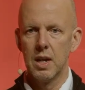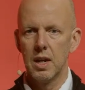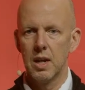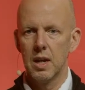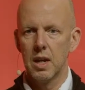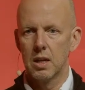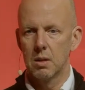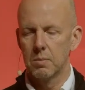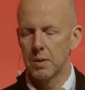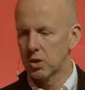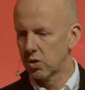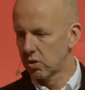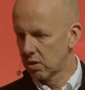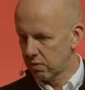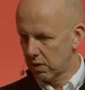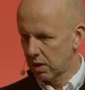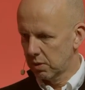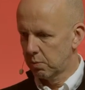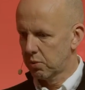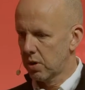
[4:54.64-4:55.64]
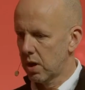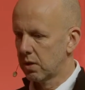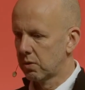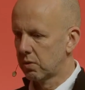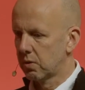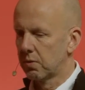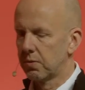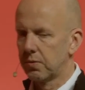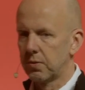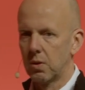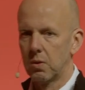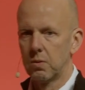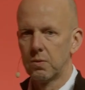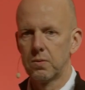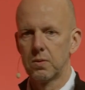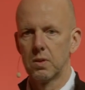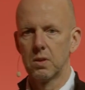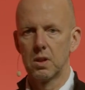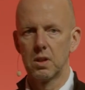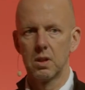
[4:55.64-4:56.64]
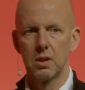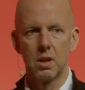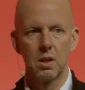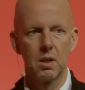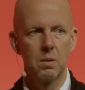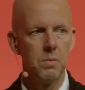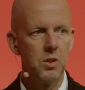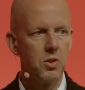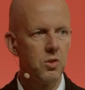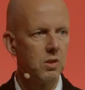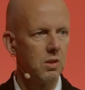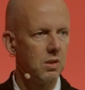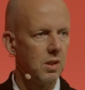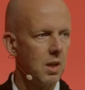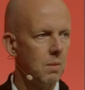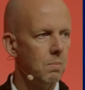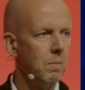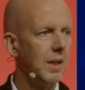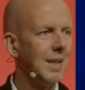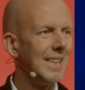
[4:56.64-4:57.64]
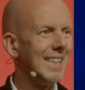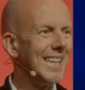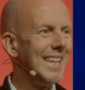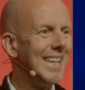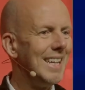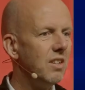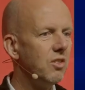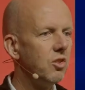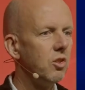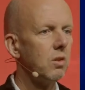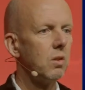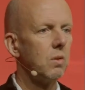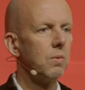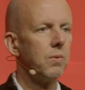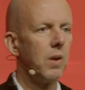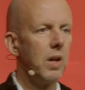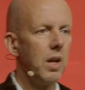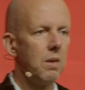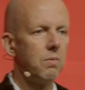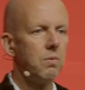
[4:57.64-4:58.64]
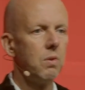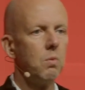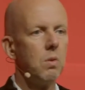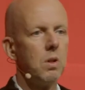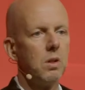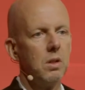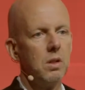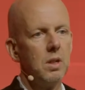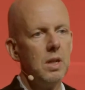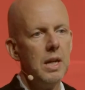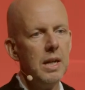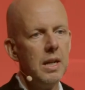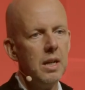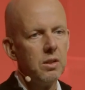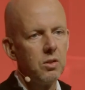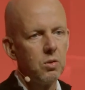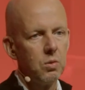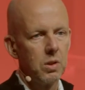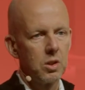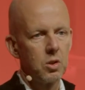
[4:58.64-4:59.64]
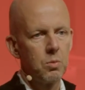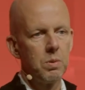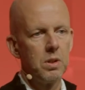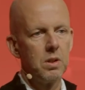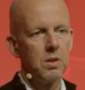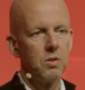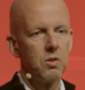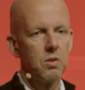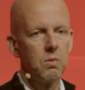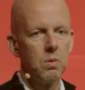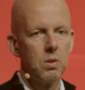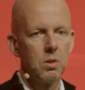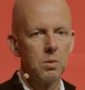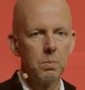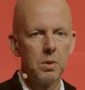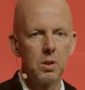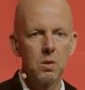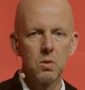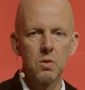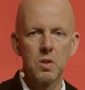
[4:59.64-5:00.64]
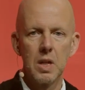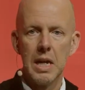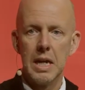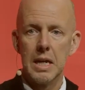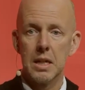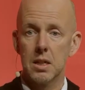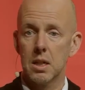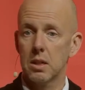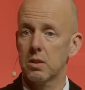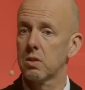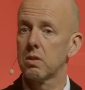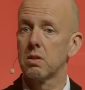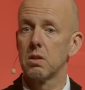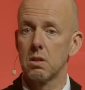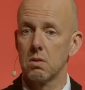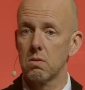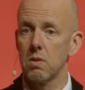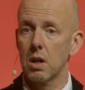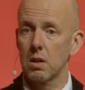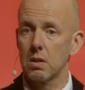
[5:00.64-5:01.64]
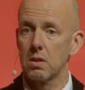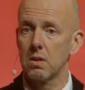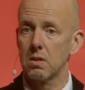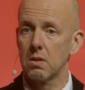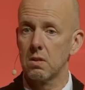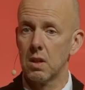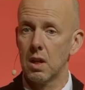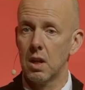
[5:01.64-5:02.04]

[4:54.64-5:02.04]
And I'm actually quite proud of our mission, and make it easier for everyone to experience the world, because that's the crux